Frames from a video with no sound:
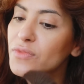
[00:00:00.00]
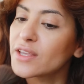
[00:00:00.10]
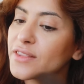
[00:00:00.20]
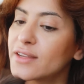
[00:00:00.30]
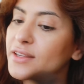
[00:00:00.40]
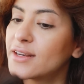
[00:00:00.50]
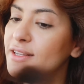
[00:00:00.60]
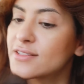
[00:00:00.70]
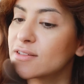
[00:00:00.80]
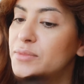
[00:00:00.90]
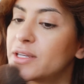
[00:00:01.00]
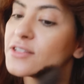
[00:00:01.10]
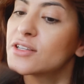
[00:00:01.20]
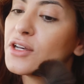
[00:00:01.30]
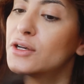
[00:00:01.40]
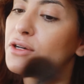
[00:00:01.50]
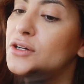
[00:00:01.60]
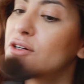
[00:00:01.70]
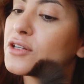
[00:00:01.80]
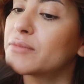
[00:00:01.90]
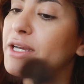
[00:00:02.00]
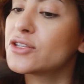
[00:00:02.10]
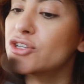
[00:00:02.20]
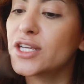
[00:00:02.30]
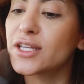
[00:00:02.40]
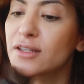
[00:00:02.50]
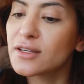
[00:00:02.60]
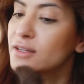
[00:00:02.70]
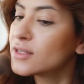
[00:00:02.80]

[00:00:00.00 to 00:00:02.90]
and then a little bit on my chin